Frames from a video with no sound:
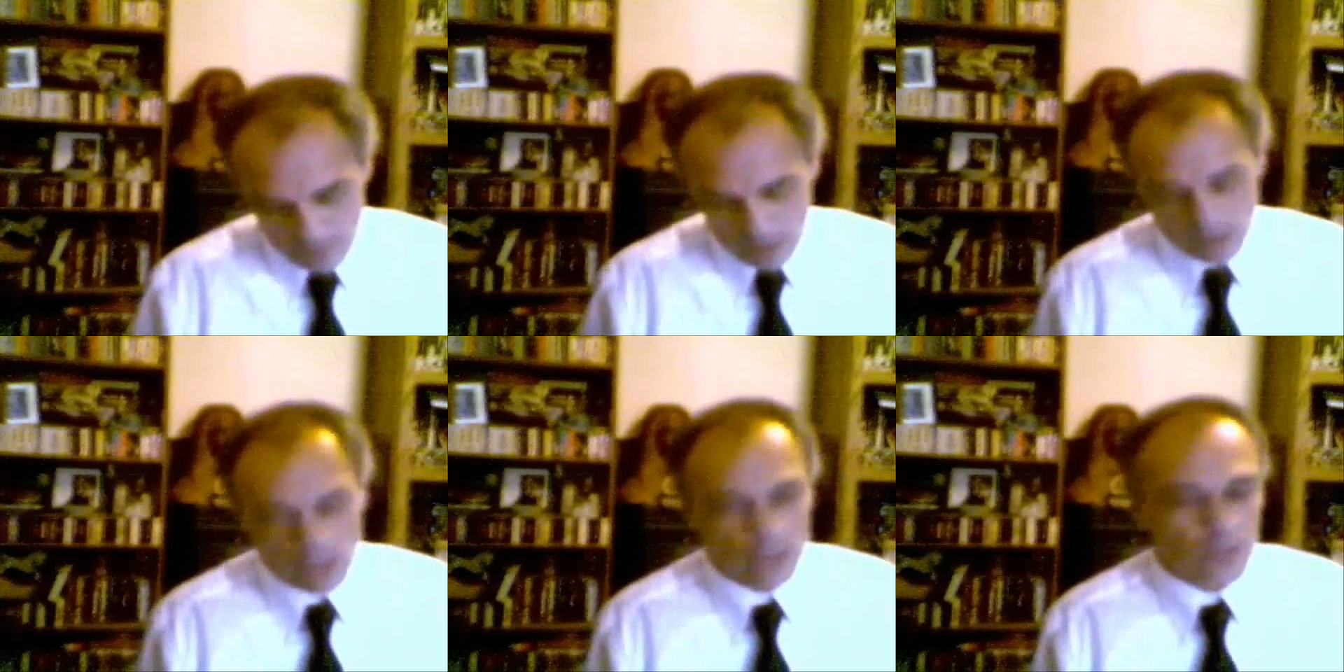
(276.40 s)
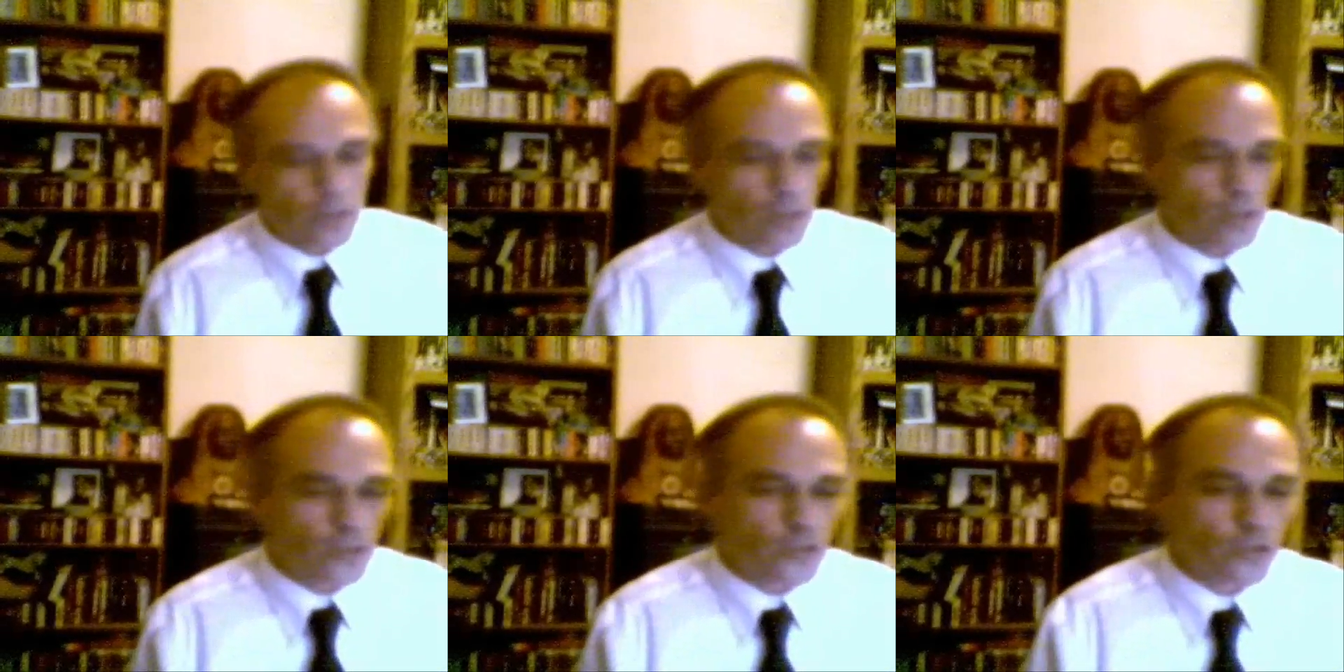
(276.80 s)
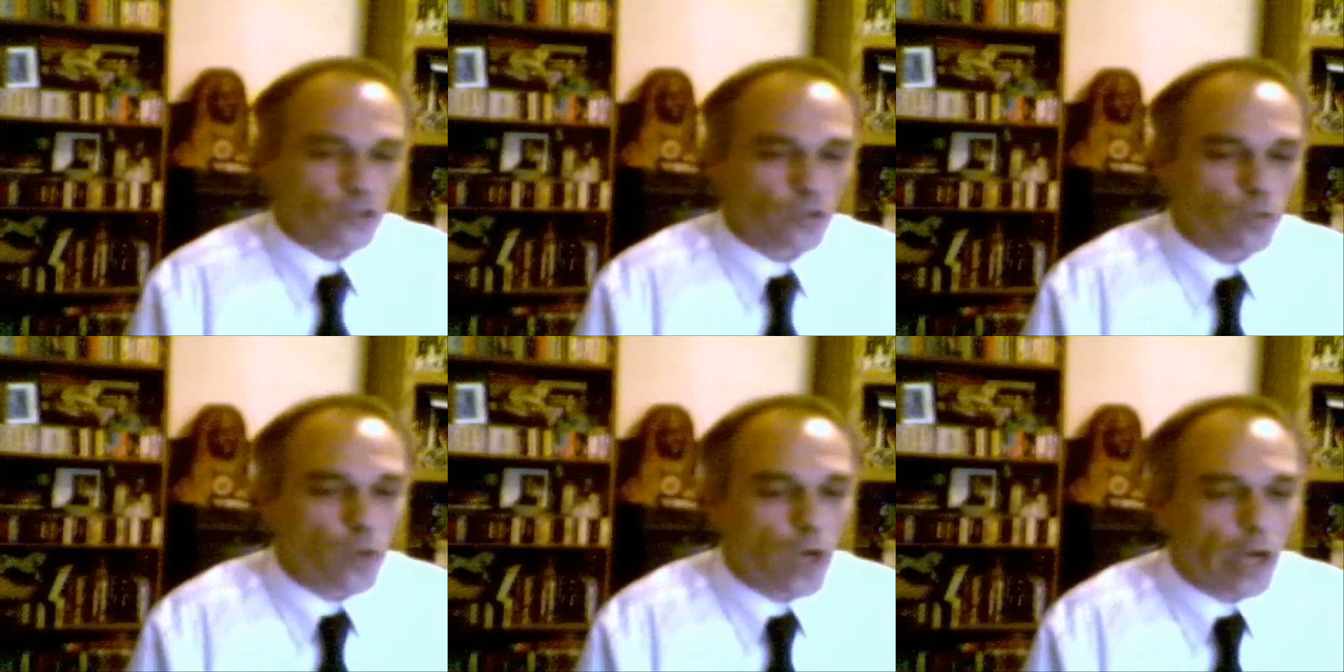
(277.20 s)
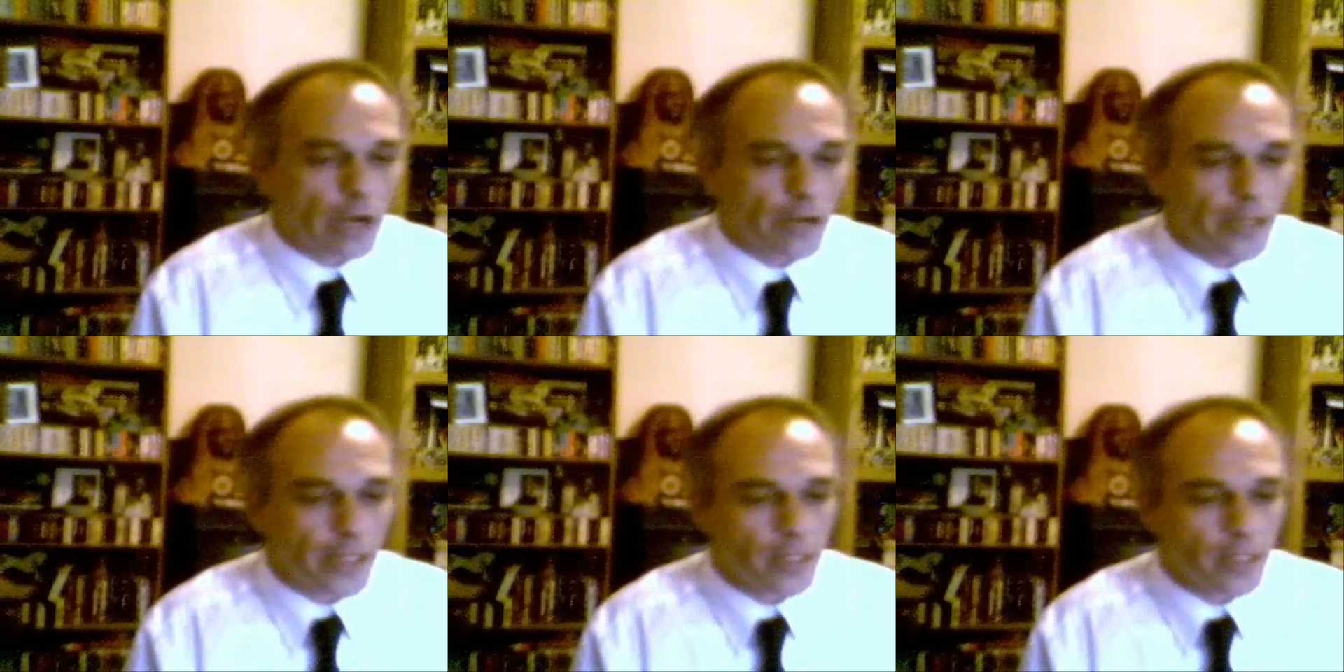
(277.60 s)
onto your
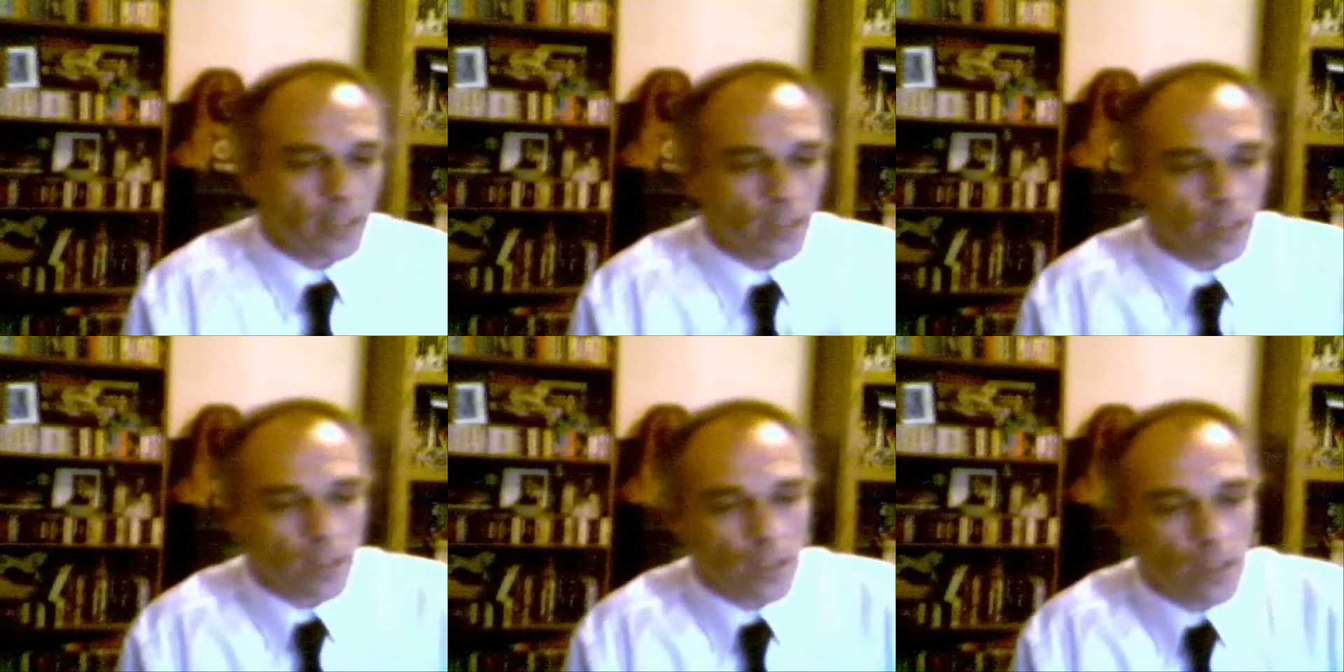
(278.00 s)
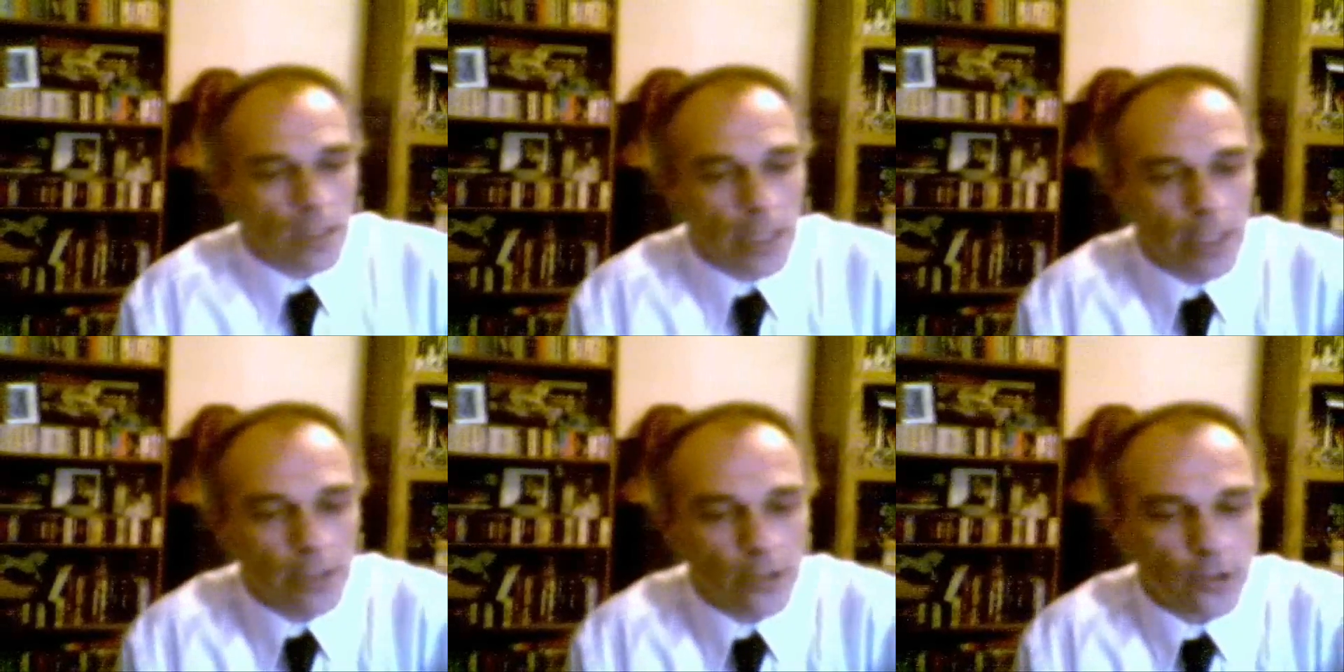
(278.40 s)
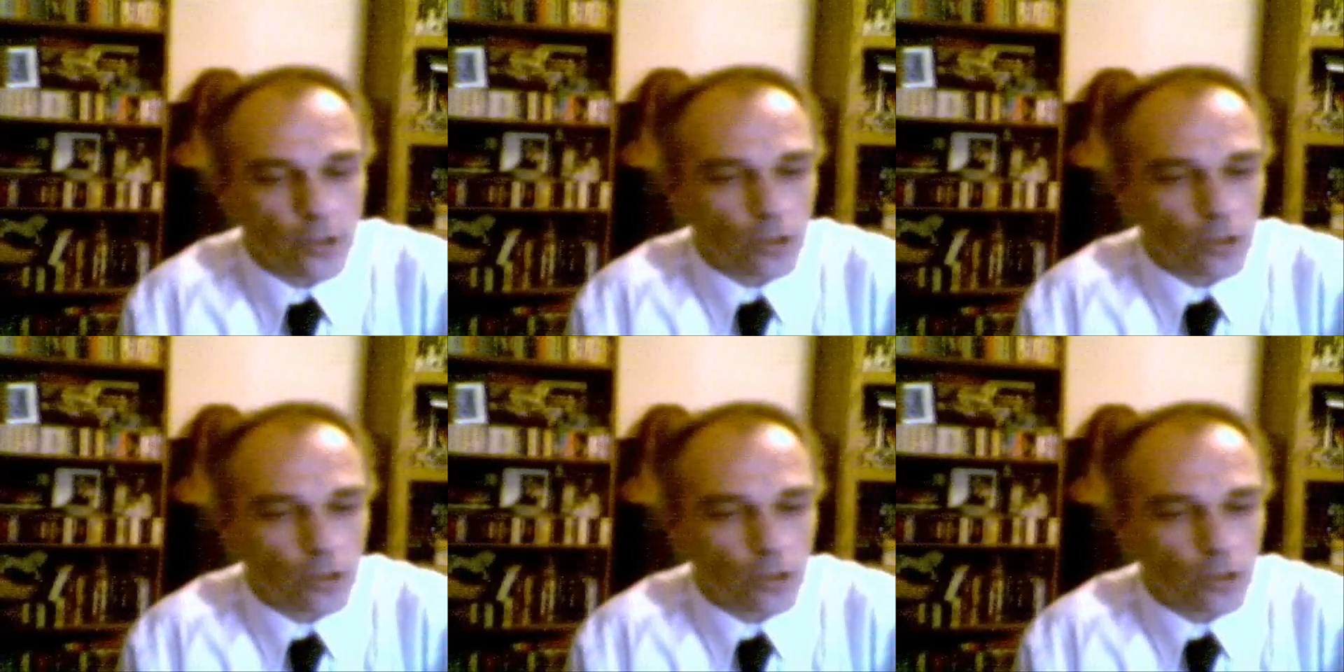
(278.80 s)
wiring into